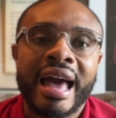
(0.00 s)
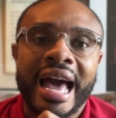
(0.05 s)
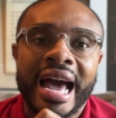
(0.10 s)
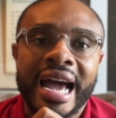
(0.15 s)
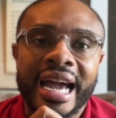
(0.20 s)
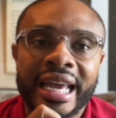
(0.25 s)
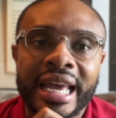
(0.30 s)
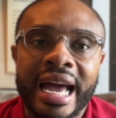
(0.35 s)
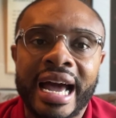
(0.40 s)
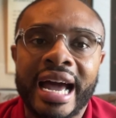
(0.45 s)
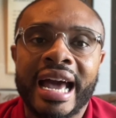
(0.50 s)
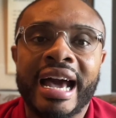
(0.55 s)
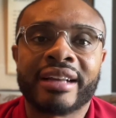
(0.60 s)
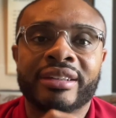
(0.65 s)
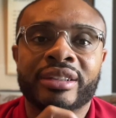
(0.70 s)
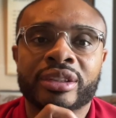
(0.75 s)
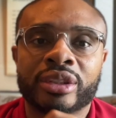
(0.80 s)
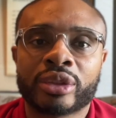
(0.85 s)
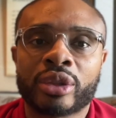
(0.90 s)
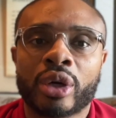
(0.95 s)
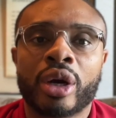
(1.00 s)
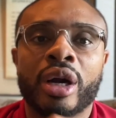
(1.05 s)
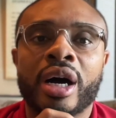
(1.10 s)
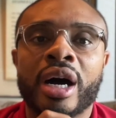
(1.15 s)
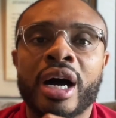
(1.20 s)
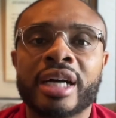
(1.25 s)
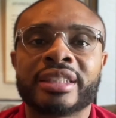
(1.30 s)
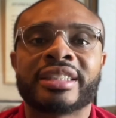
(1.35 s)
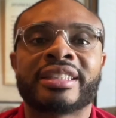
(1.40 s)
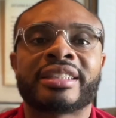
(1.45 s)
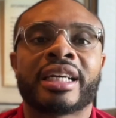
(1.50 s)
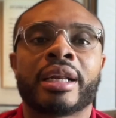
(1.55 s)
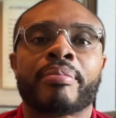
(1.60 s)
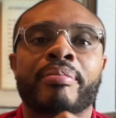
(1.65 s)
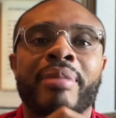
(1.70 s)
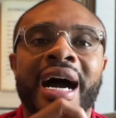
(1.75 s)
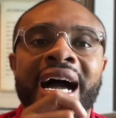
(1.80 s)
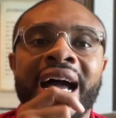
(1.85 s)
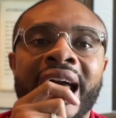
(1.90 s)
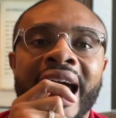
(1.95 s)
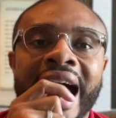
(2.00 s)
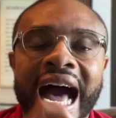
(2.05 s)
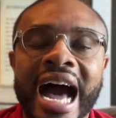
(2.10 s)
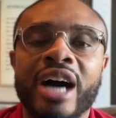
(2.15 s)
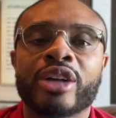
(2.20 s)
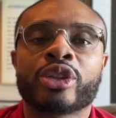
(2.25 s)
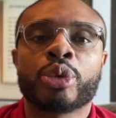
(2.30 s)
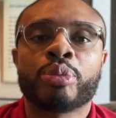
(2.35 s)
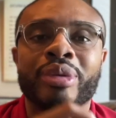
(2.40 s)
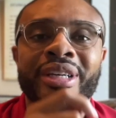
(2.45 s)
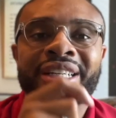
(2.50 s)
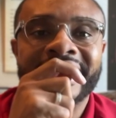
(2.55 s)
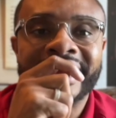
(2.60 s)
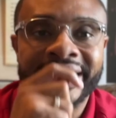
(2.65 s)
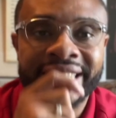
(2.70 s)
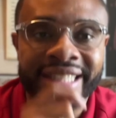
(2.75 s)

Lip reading: I had to start understanding about how to be